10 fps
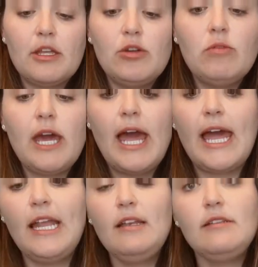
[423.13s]
You
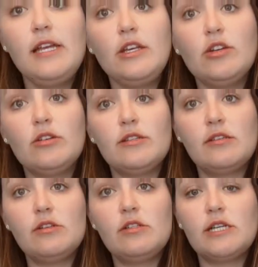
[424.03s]
can take your
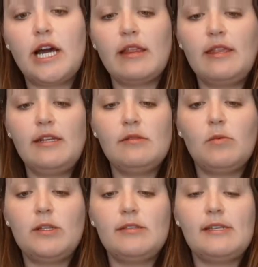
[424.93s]
scissors and cut these
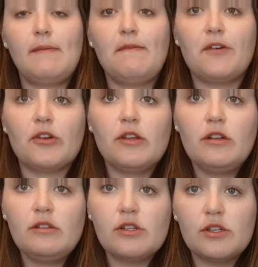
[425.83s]
one step
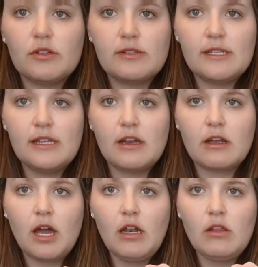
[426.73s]
further, so you'll see they
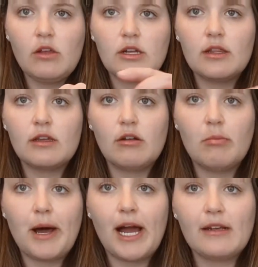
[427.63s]
kind of look a little
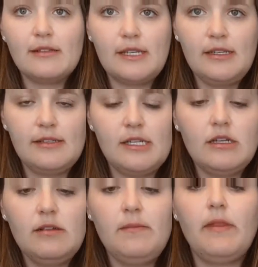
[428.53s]
boxy
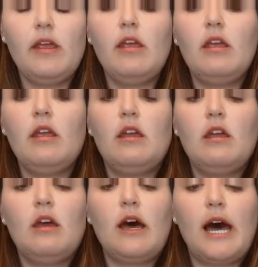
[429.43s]
still.
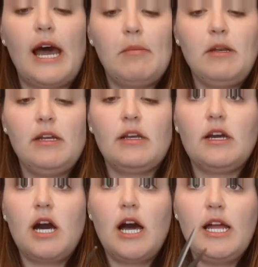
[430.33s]
I'm going to
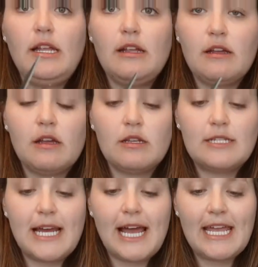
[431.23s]
cut
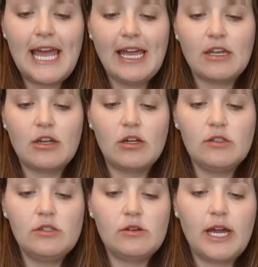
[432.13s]

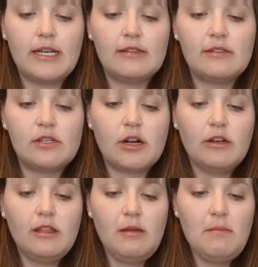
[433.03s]
diagonal, so kind of
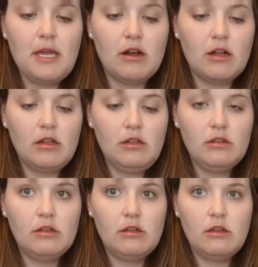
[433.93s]
start in the
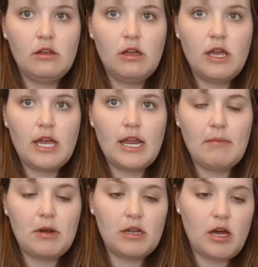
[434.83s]
middle, and
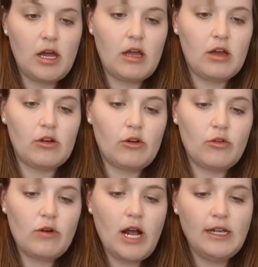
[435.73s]
I'm going to cut
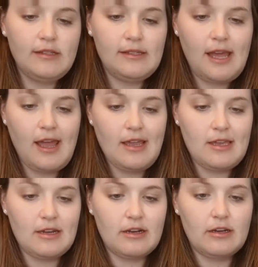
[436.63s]
across that
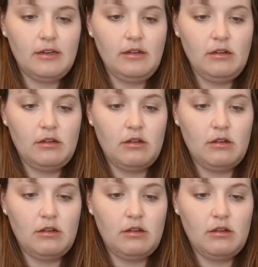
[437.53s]
ear